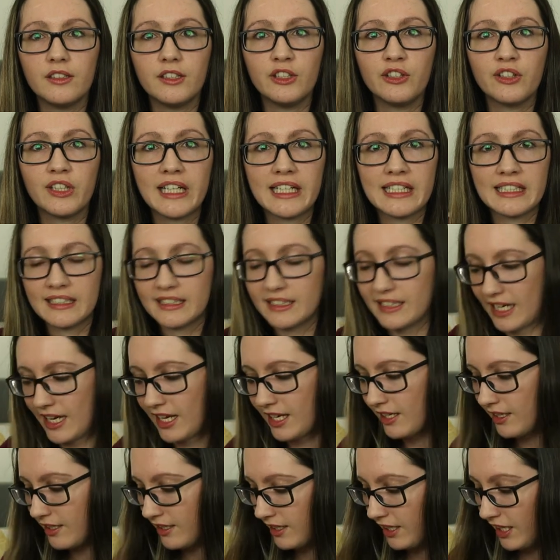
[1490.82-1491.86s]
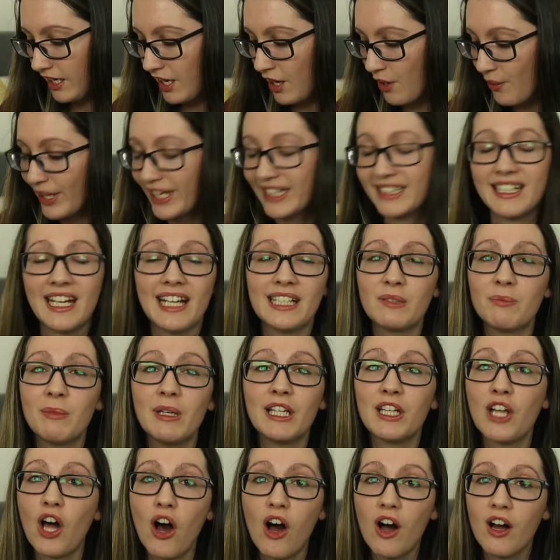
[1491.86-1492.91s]
you can see. You know, it takes
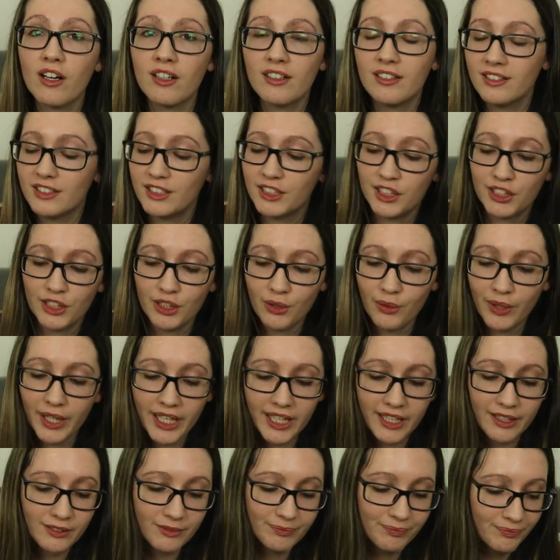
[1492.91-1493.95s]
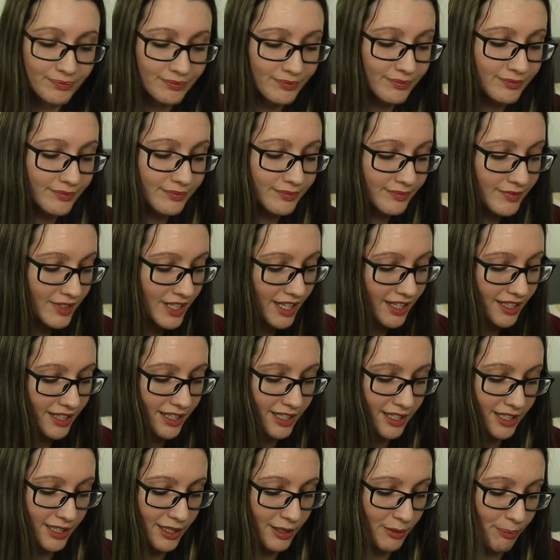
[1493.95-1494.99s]
me long to do it,
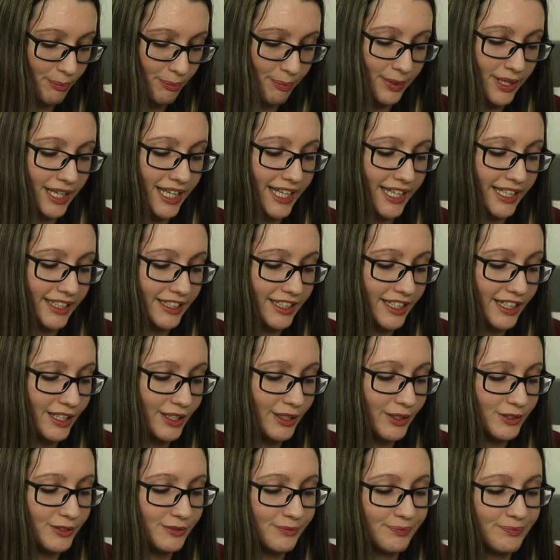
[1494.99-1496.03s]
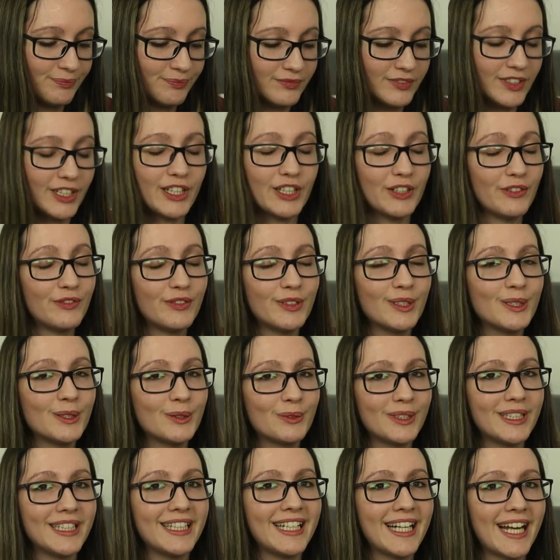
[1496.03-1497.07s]
but you know, it feels
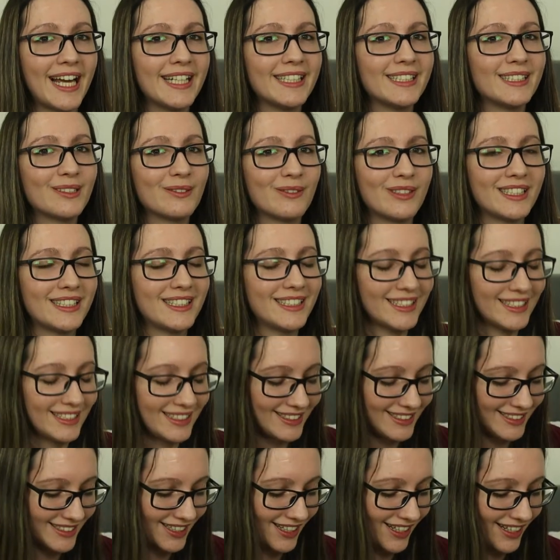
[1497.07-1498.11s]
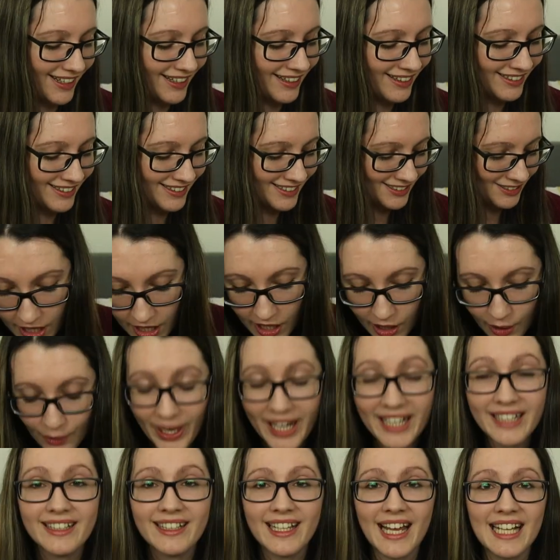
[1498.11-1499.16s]
really nice once it's done. Oh,
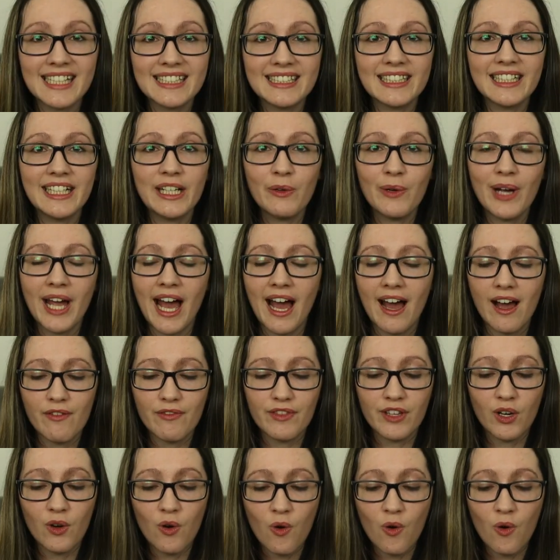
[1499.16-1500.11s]
and lastly, we have the